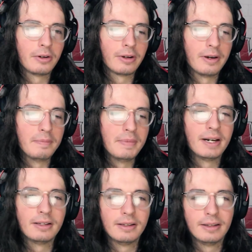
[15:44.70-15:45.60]
a
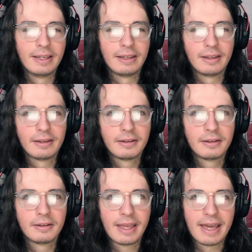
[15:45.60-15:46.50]
middling
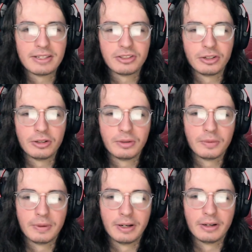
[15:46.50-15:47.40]
caster
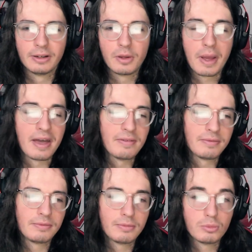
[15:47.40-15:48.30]
where you have
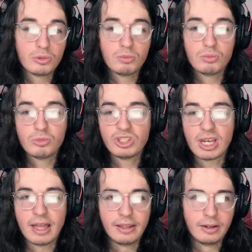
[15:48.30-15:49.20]

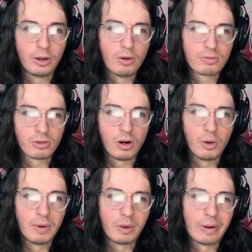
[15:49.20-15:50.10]
solid
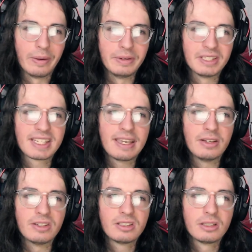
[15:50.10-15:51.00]
overall well-rounded
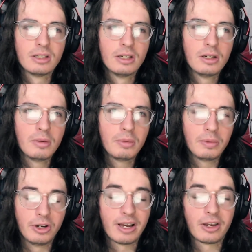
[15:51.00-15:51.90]
skills,
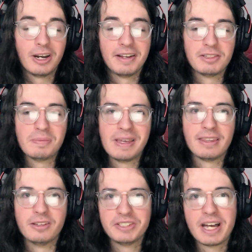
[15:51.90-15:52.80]
but you're not good enough to be in
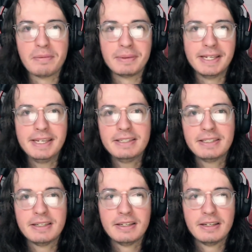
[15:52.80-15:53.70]
those top leagues.